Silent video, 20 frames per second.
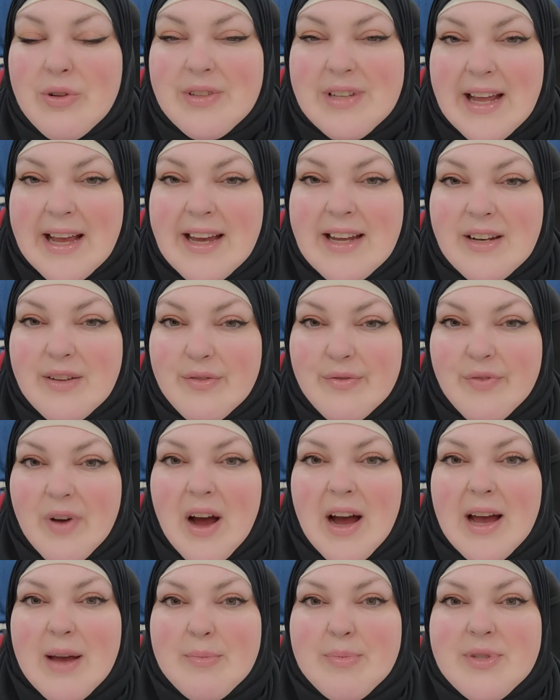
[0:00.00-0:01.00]
negative
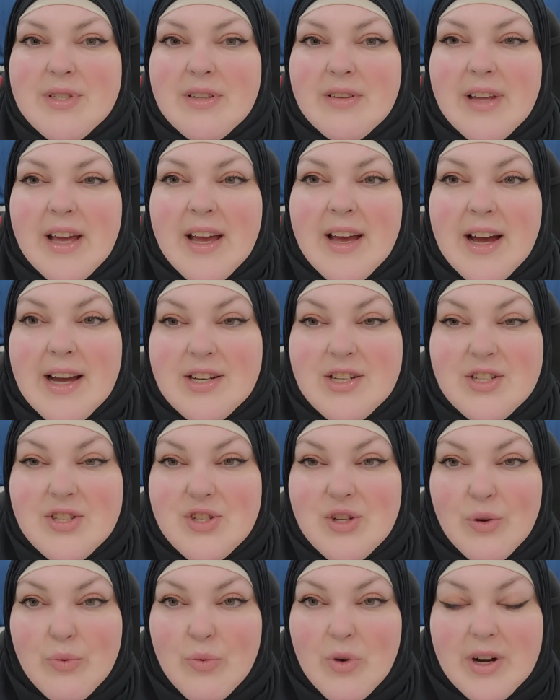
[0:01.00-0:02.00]
vibes. Like, I
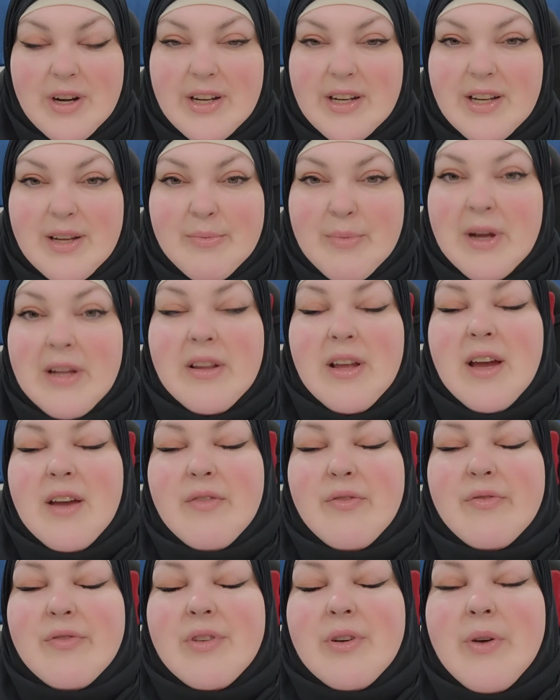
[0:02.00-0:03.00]
just don't want it in my
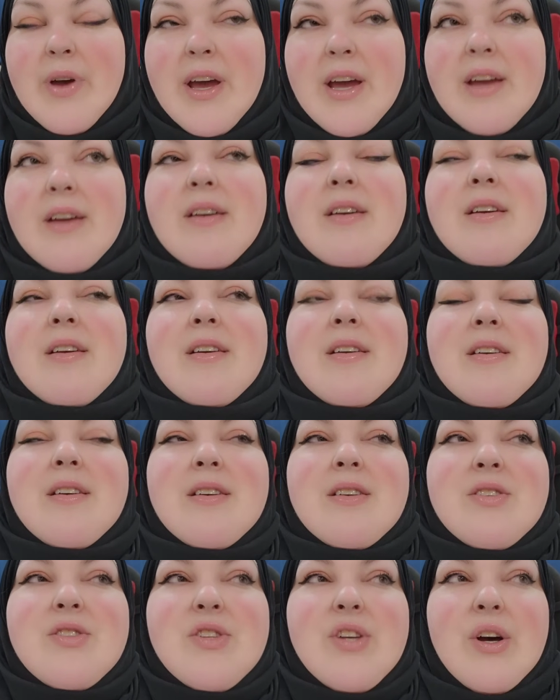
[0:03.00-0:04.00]
life. Okay.
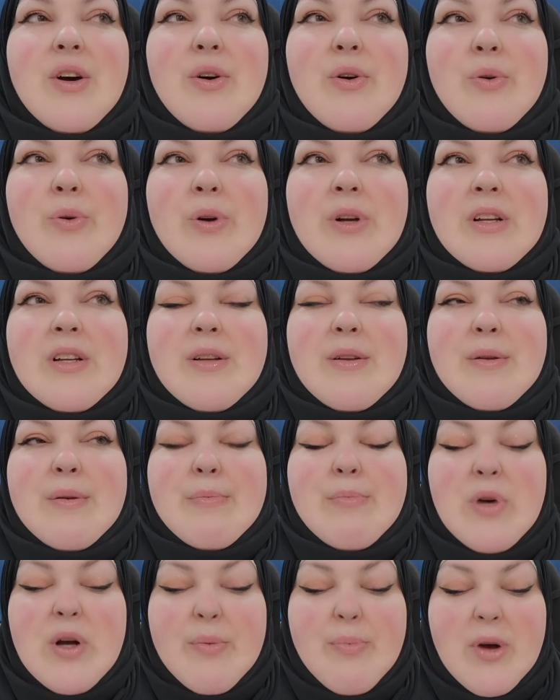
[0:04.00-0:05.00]
So
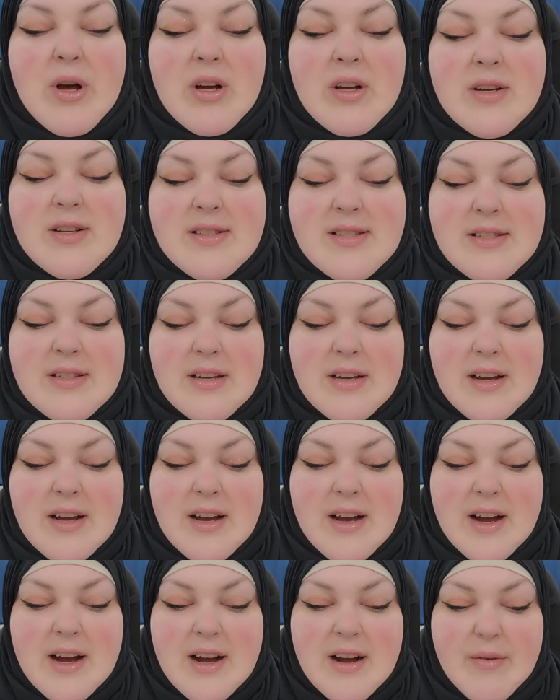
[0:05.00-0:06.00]
mukbangs,
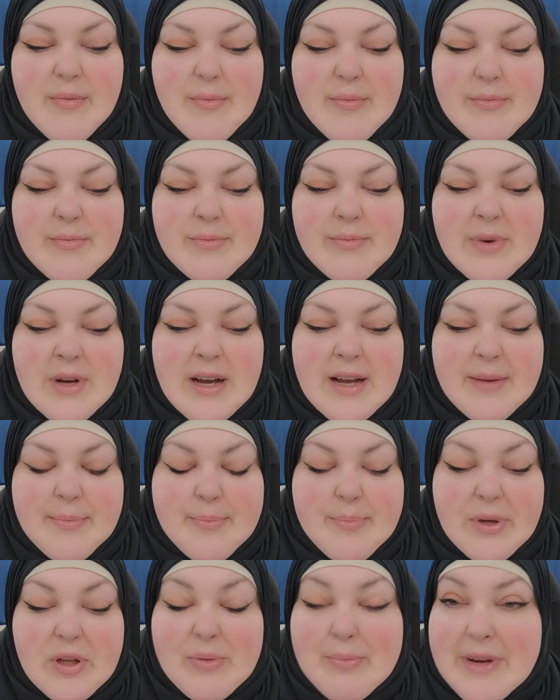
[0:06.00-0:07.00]

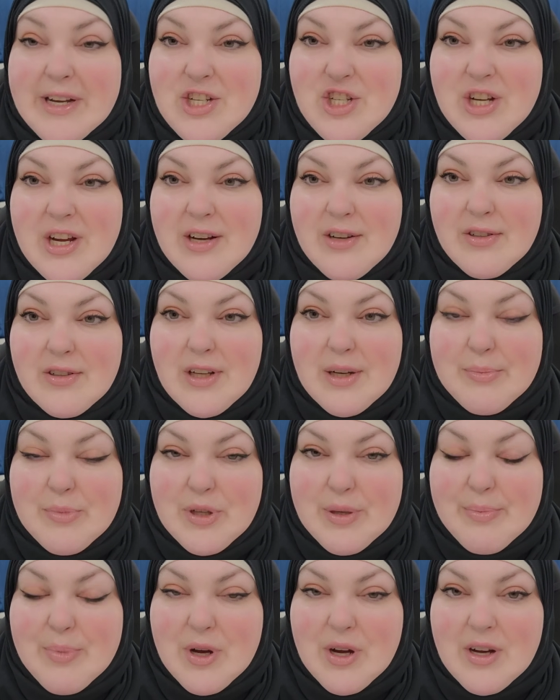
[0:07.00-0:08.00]
I built my channel on
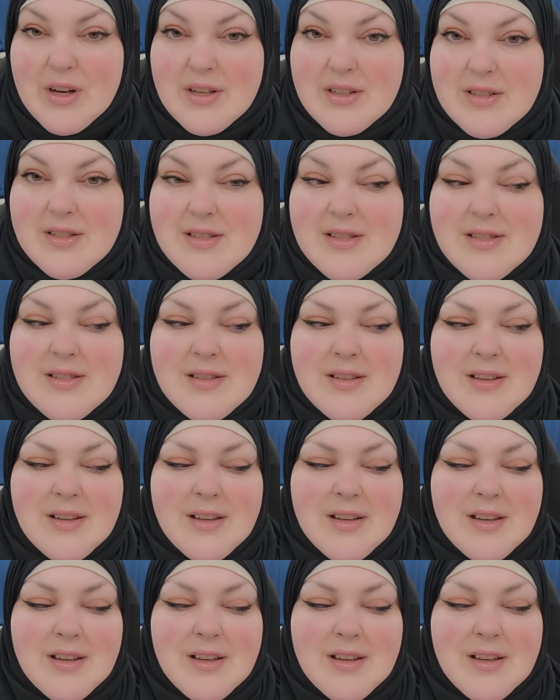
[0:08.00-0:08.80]
mukbangs.